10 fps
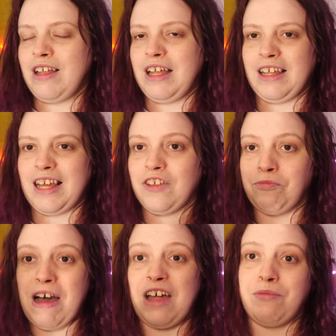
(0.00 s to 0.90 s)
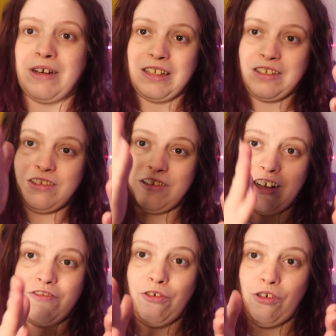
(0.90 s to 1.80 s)
it gets bad when
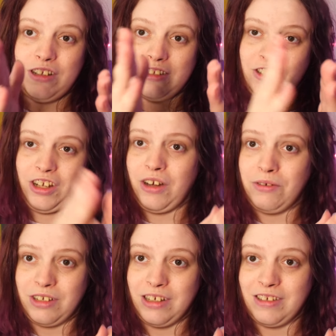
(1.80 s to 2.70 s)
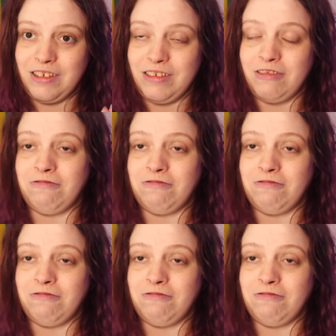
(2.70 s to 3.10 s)
I fall into psychosis.